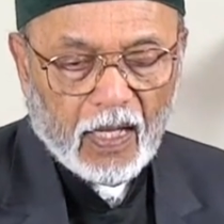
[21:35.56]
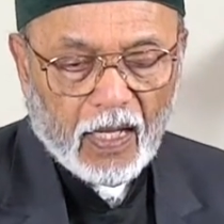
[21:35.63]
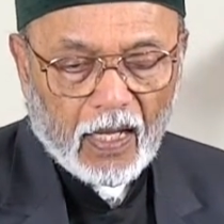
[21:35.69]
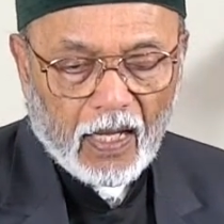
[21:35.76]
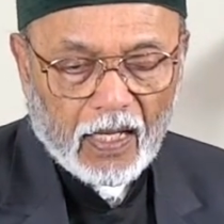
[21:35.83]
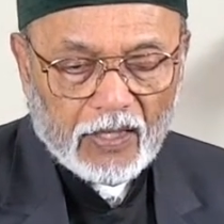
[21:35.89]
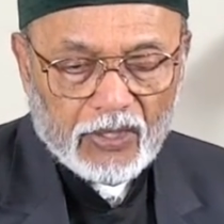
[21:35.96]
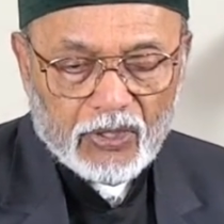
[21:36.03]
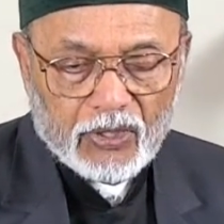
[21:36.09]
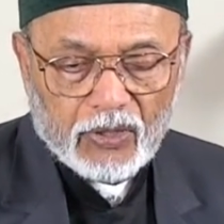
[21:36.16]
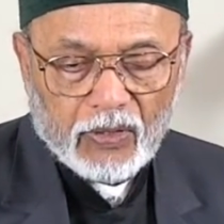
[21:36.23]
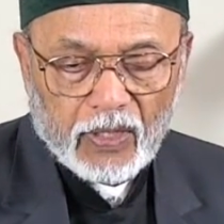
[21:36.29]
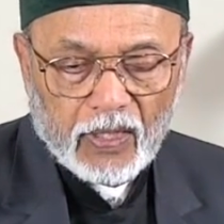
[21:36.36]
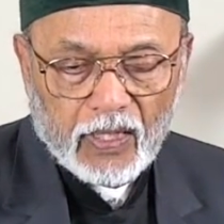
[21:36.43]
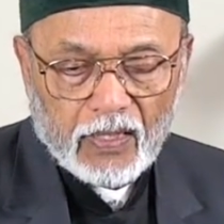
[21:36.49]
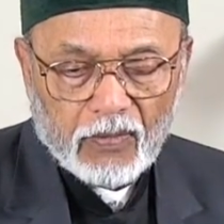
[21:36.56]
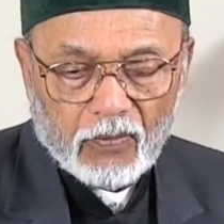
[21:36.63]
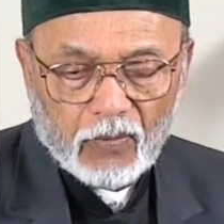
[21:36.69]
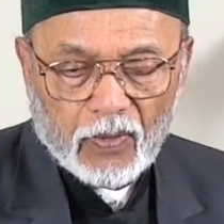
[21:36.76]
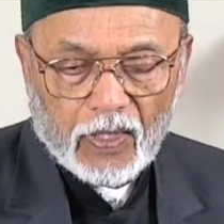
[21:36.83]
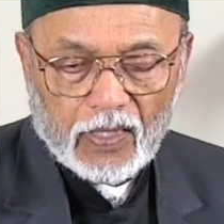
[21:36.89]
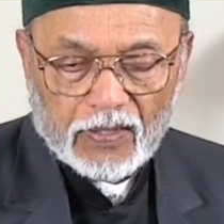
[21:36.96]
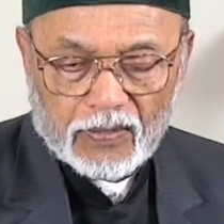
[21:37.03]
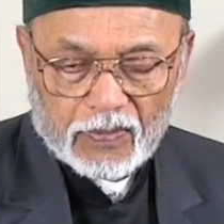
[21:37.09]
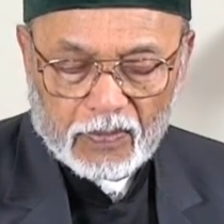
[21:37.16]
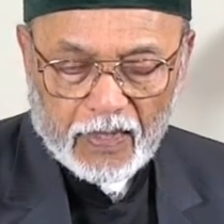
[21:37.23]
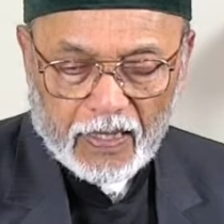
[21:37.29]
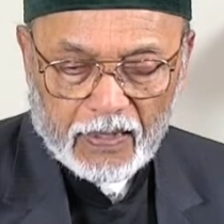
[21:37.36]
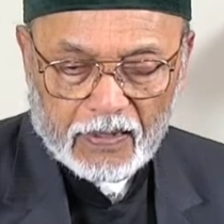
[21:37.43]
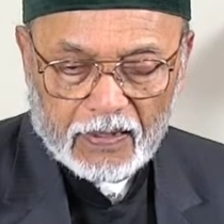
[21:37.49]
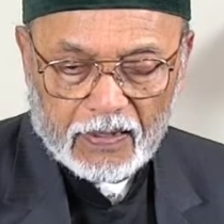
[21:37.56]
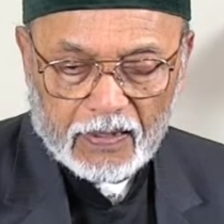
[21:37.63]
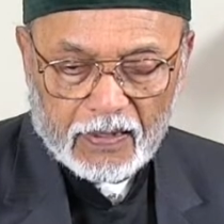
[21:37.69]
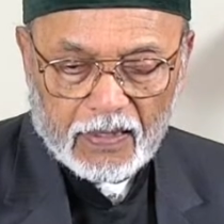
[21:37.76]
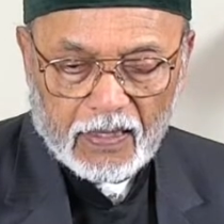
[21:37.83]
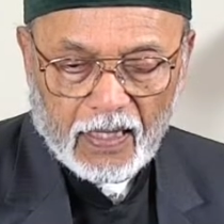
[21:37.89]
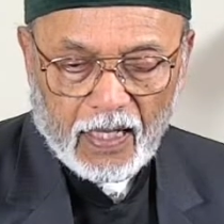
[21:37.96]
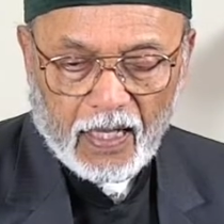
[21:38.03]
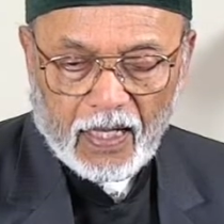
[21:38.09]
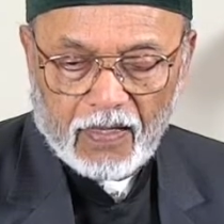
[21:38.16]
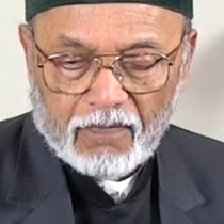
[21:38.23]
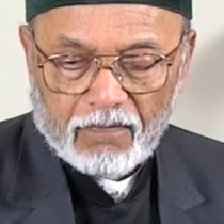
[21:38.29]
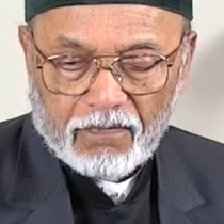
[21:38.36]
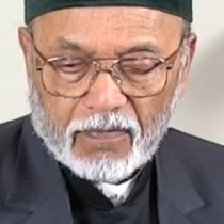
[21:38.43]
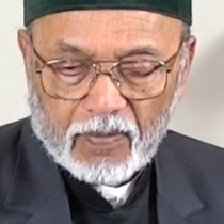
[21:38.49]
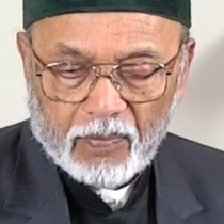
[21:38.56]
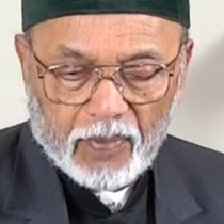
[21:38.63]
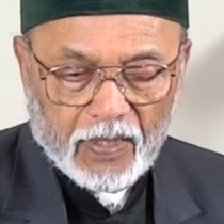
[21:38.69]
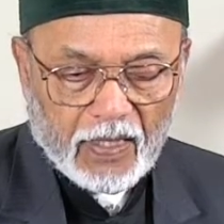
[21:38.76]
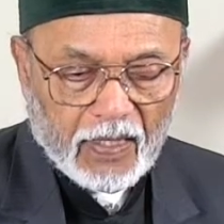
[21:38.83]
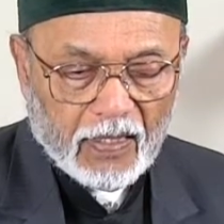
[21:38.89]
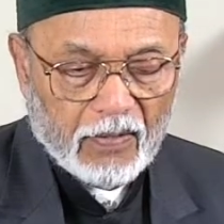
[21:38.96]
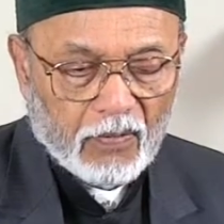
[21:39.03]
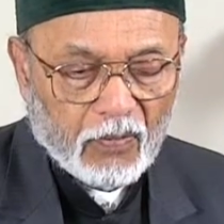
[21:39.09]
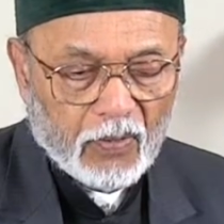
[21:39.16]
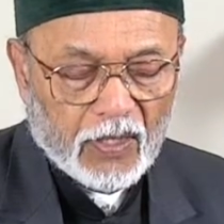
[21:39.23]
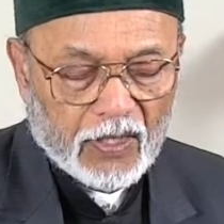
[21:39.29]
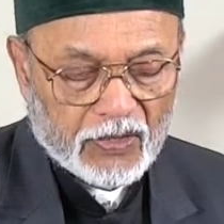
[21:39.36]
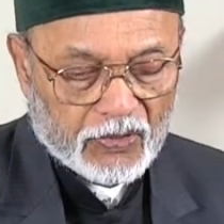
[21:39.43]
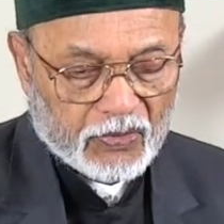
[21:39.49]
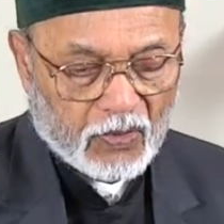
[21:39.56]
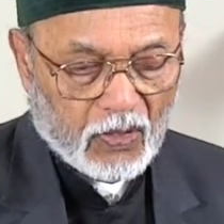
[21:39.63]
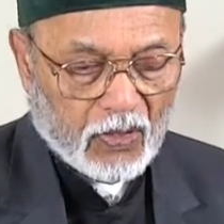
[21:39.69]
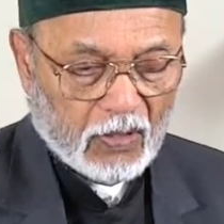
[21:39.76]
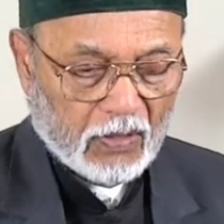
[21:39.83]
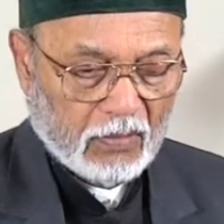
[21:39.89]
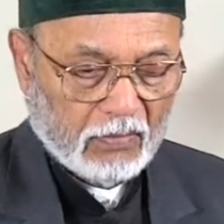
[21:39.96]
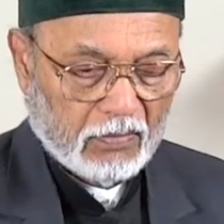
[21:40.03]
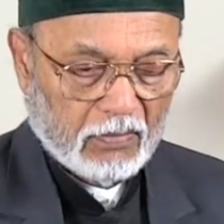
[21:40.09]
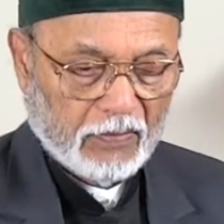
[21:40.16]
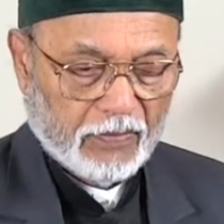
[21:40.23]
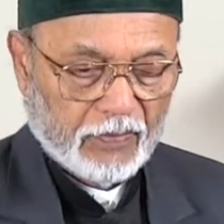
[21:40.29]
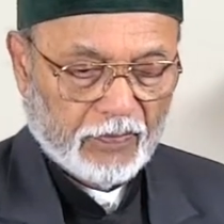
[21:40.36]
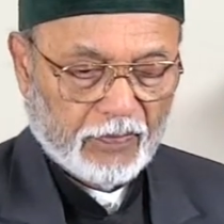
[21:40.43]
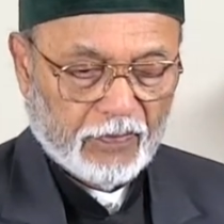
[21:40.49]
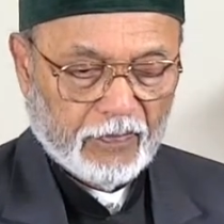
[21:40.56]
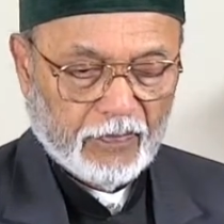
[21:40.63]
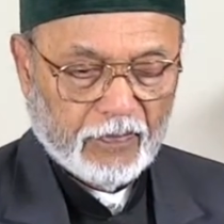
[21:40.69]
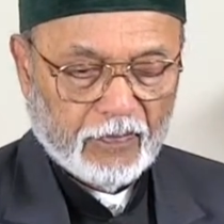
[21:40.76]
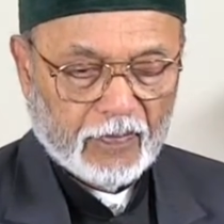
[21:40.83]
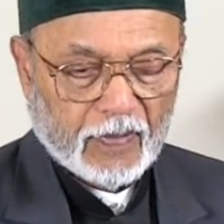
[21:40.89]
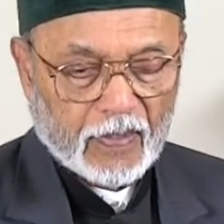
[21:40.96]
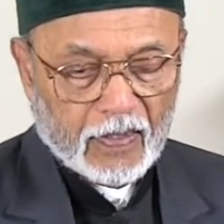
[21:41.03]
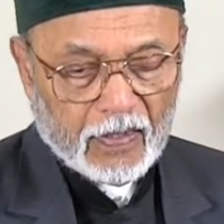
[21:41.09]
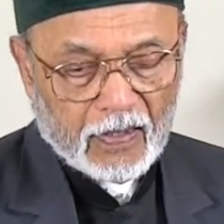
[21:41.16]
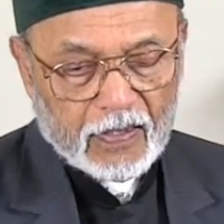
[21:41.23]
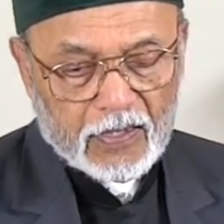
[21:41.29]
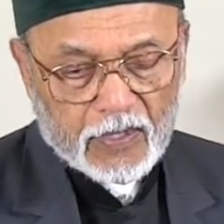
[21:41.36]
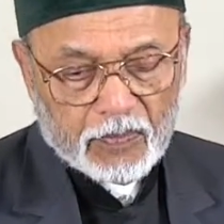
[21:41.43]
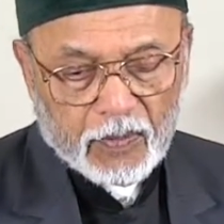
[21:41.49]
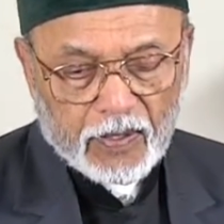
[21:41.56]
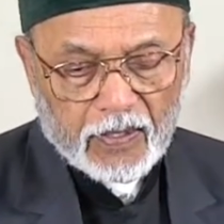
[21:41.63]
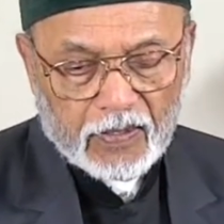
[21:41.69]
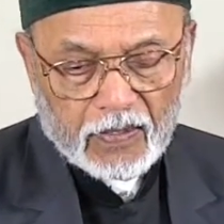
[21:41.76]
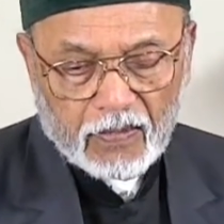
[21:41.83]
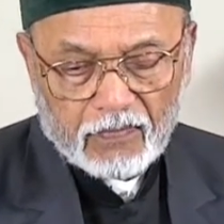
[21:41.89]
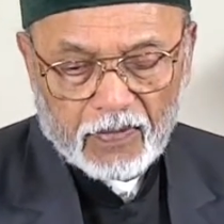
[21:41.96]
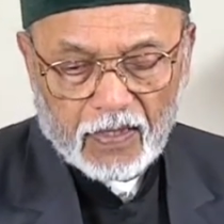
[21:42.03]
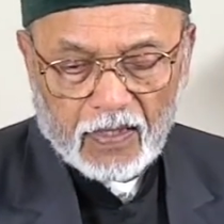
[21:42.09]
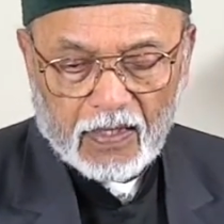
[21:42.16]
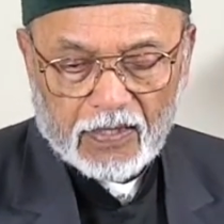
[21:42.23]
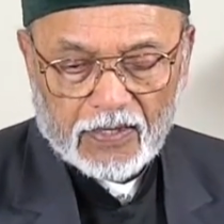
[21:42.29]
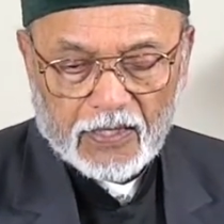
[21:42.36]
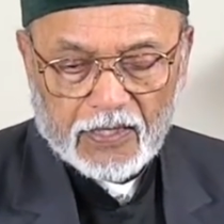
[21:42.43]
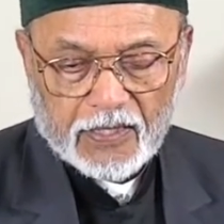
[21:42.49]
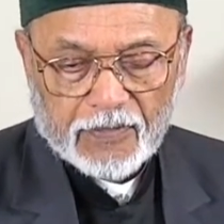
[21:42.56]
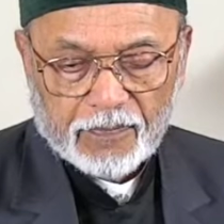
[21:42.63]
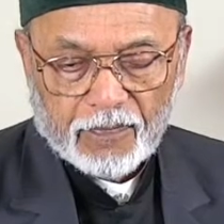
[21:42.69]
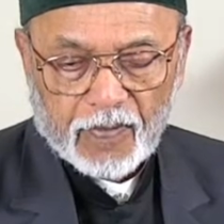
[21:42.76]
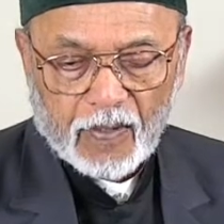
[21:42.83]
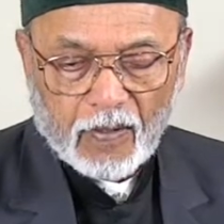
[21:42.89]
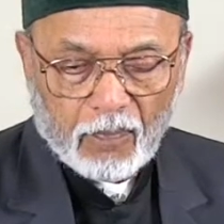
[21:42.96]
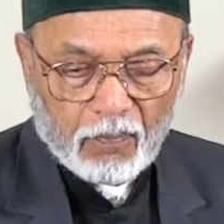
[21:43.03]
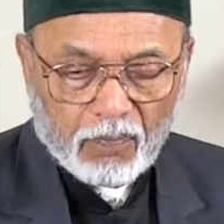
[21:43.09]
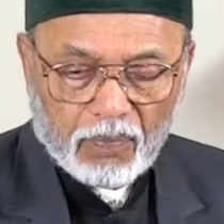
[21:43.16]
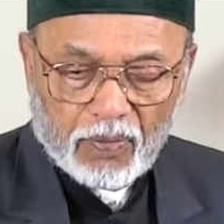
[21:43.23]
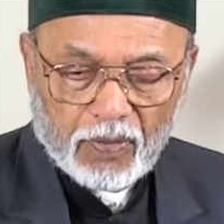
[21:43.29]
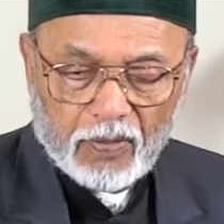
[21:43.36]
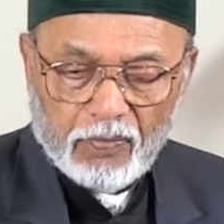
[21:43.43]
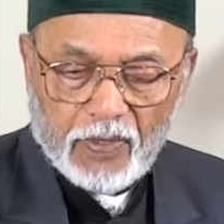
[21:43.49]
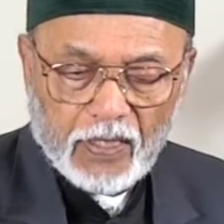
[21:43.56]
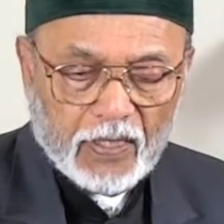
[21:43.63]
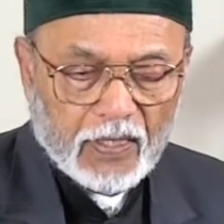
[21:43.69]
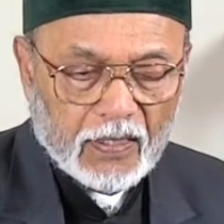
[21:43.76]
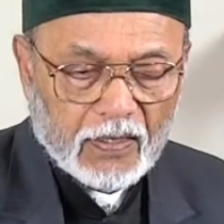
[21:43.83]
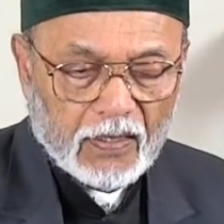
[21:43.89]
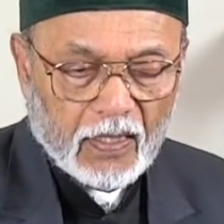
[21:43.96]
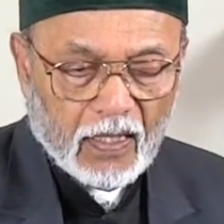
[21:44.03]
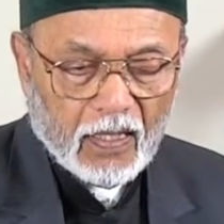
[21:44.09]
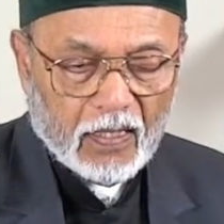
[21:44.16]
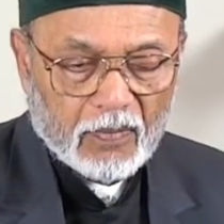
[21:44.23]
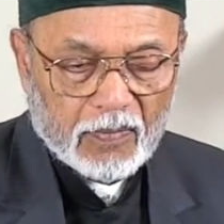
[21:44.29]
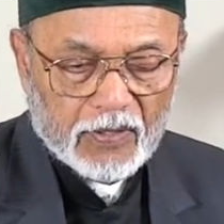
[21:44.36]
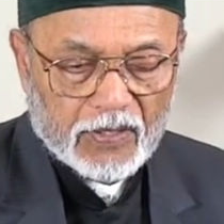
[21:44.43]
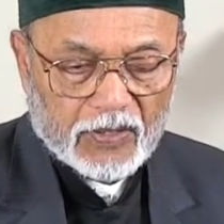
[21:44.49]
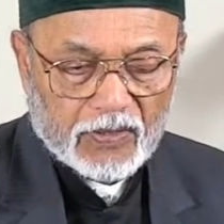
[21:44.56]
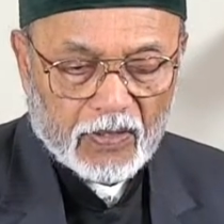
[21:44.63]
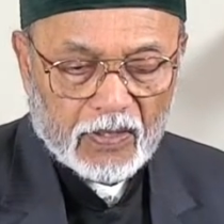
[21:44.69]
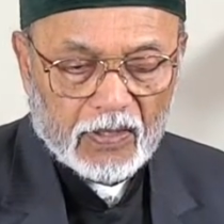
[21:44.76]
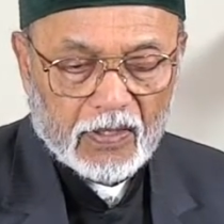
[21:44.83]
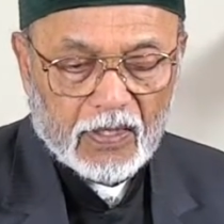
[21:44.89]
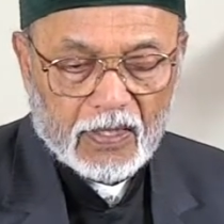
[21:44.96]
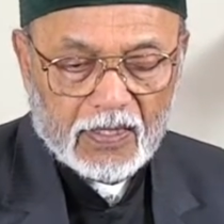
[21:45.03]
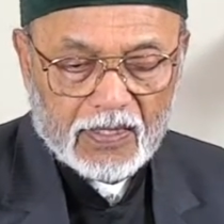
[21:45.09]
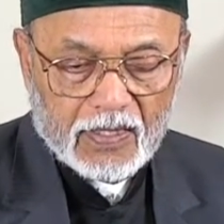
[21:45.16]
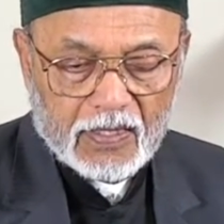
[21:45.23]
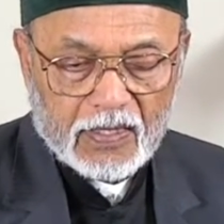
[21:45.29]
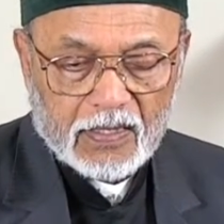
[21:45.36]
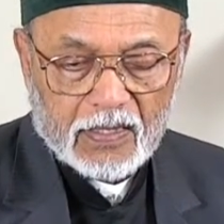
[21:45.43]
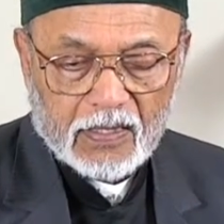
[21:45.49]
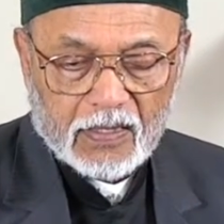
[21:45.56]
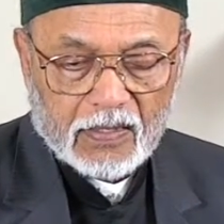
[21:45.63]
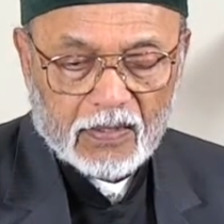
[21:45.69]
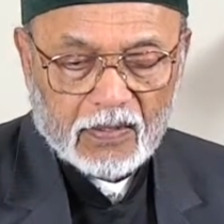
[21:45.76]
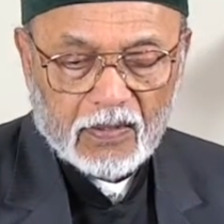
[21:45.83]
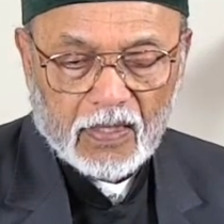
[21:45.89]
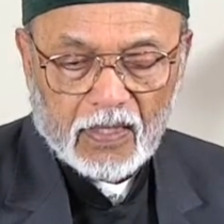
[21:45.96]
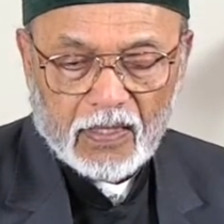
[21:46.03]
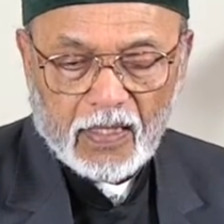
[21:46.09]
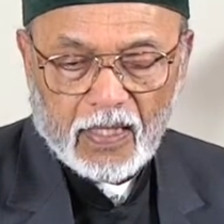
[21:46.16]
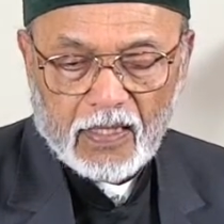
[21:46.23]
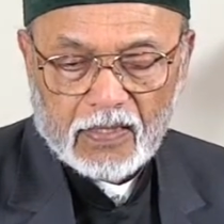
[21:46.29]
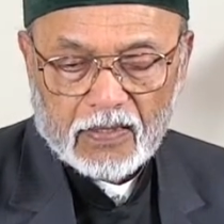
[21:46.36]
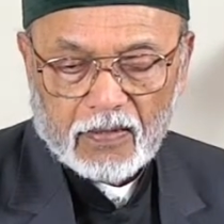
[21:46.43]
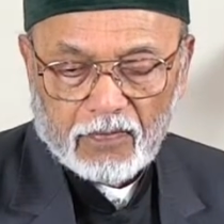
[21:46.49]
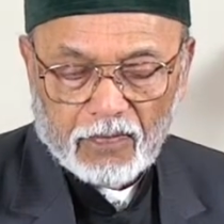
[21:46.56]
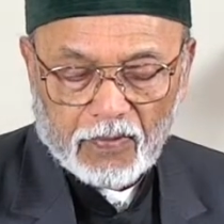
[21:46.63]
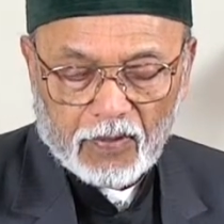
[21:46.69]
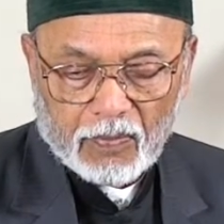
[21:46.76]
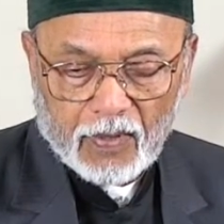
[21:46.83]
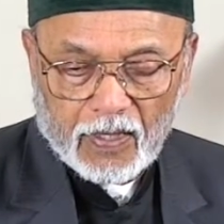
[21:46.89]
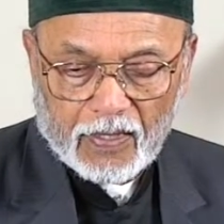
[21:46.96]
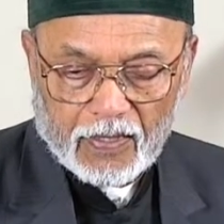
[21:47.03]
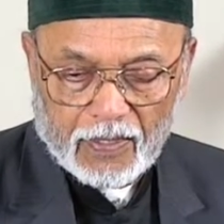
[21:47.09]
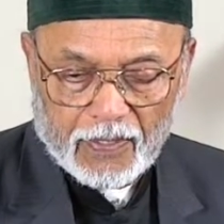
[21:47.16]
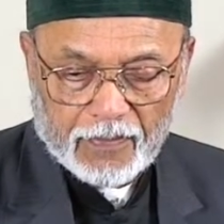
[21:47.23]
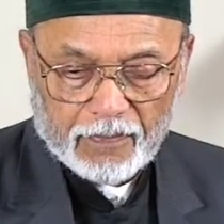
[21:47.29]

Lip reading: enjoining what is right and forbidding what is wrong. The spirit of the Ghazis permeated the Ottoman struggle since the early days of Uthman Ali.